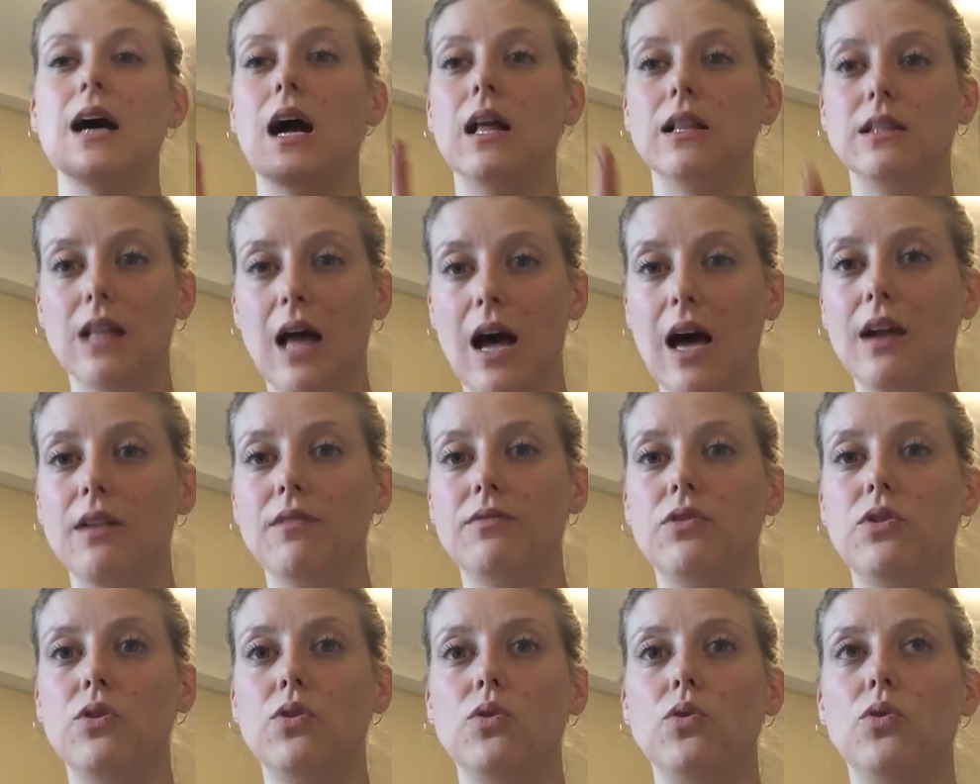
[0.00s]
a lot
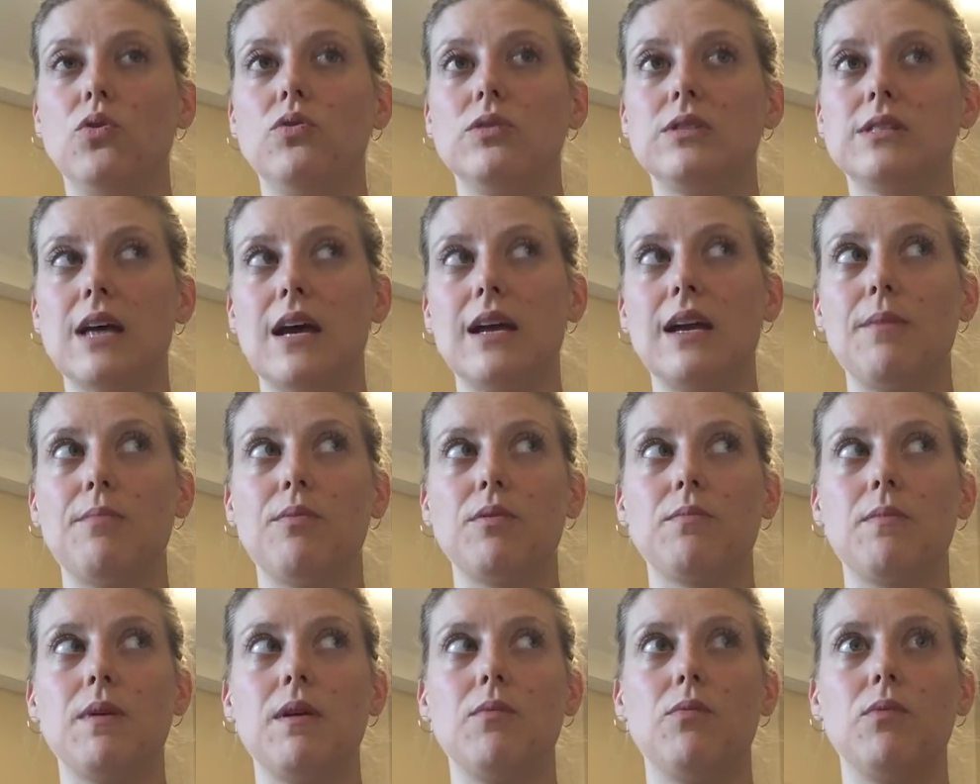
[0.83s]
of you signed up
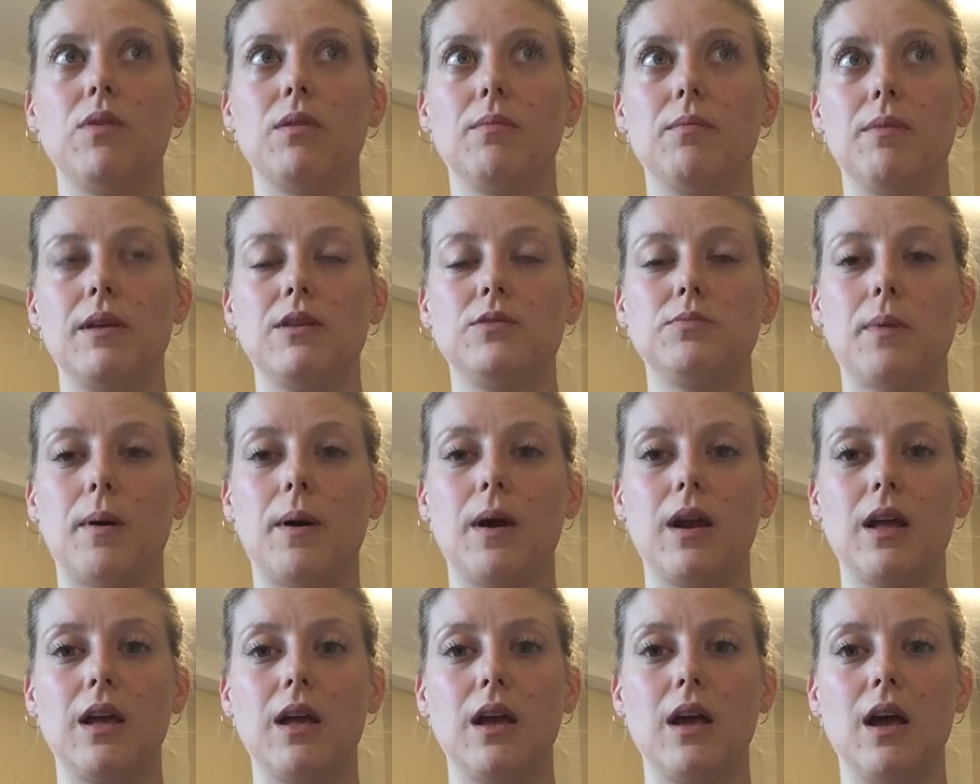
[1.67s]
with me with the
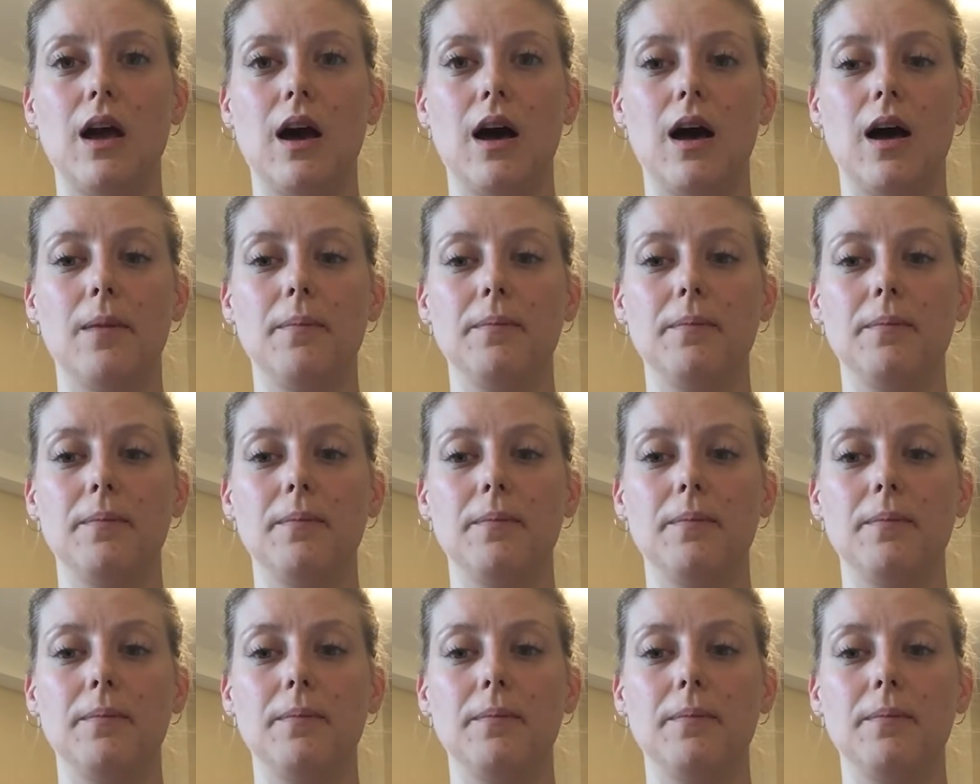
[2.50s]
Beachbody